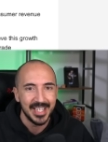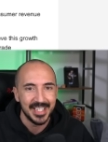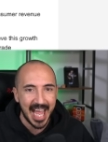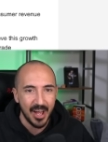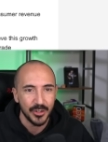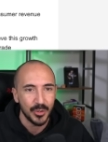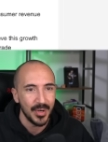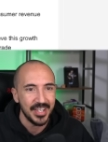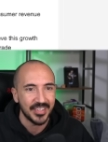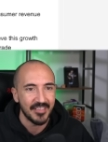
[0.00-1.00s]
down
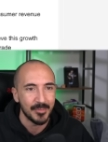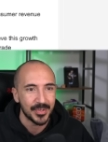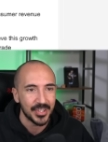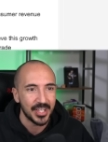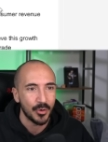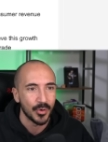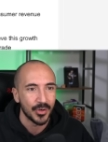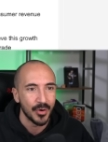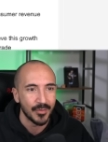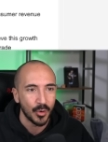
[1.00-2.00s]
27%
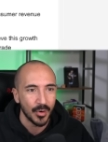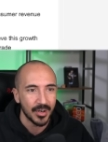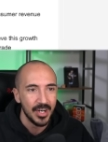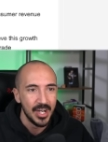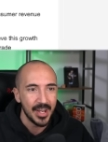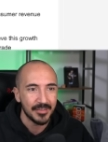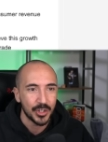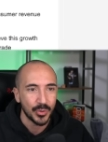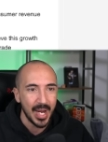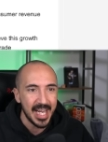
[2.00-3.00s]
quarter over quarter, you have
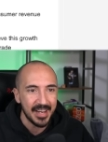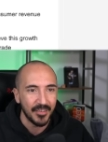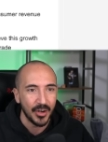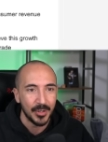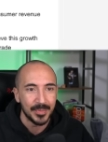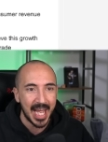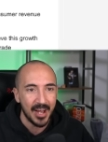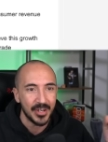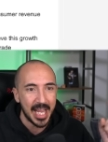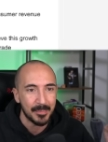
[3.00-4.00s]
trading volume
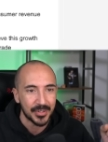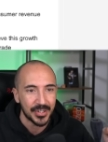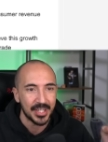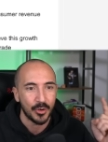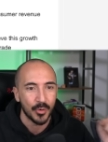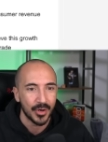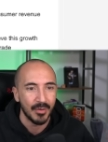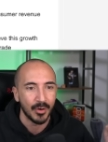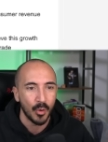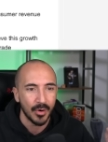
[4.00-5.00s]
down 8% quarter
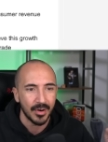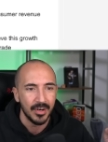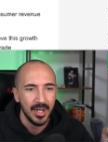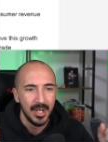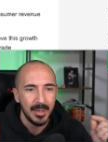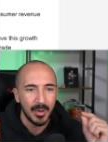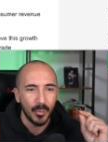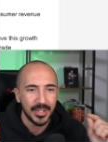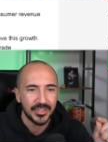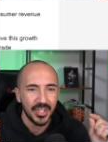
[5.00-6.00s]
over quarter. But
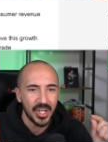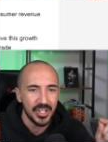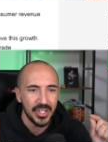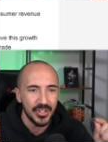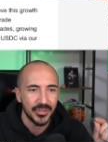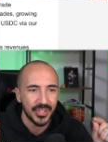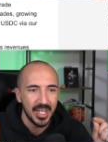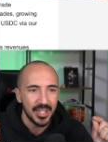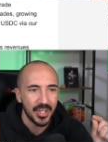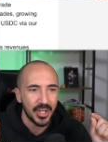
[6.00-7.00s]
what's the good news?
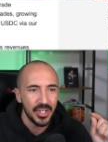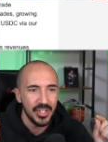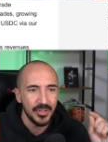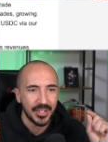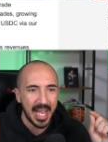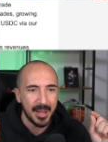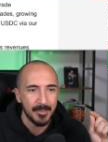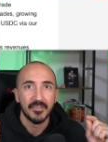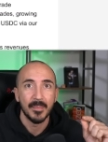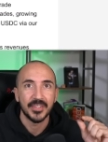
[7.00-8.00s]
The good news came
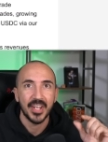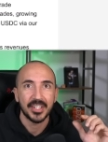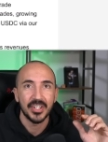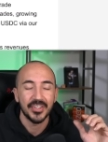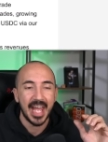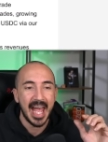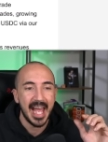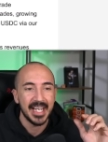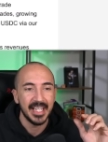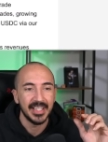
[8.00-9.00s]
from a sector that
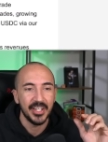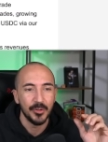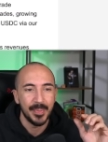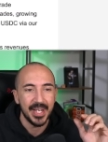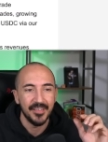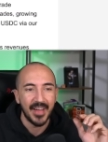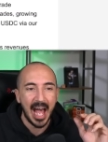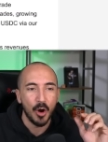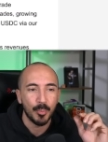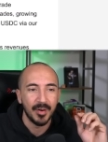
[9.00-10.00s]
had a little bit of
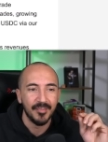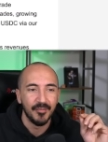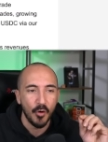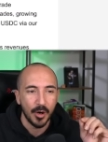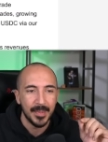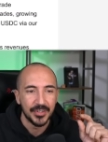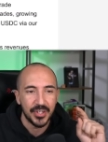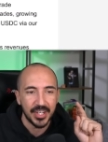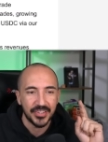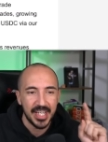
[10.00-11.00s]
outperformance.
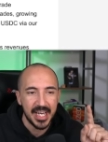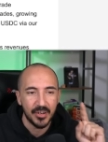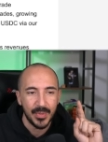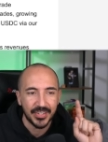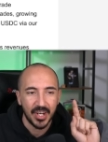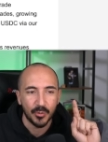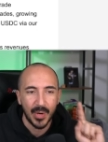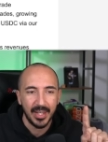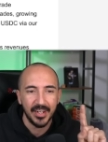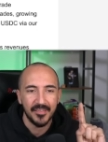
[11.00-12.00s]
You can see here we saw
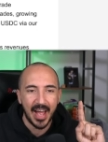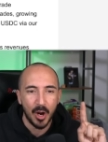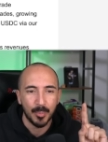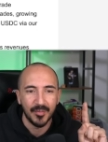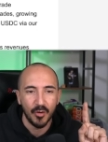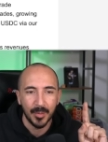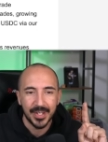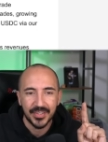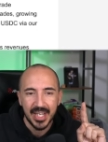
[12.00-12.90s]
relative outperformance